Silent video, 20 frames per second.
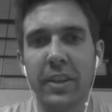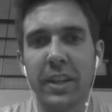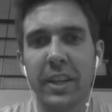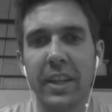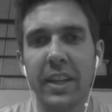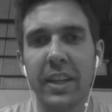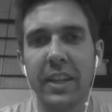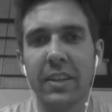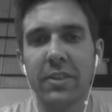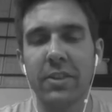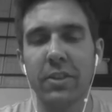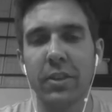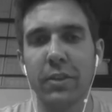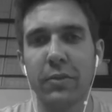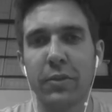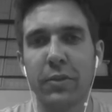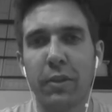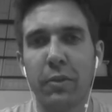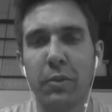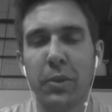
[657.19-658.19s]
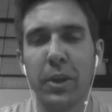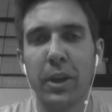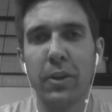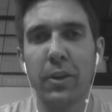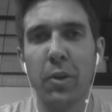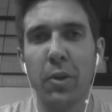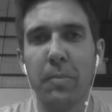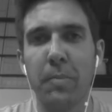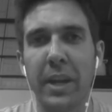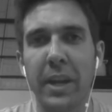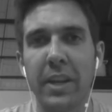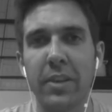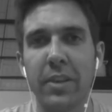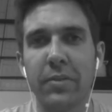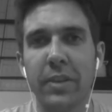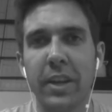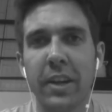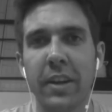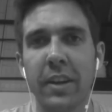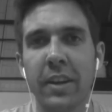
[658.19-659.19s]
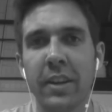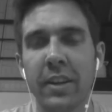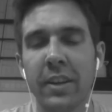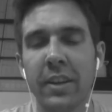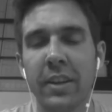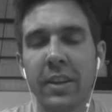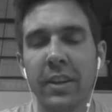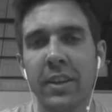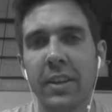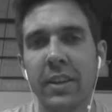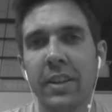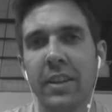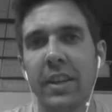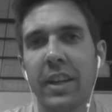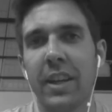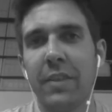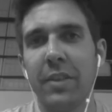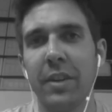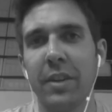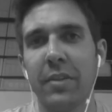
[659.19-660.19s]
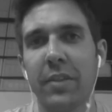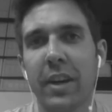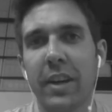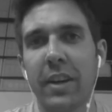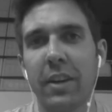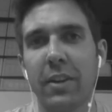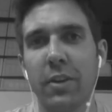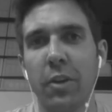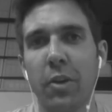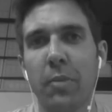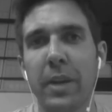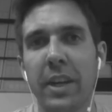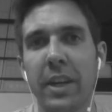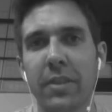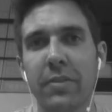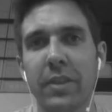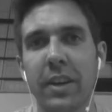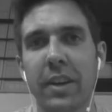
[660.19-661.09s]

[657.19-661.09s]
The key is to look for a really low base fare. And if you can find a low base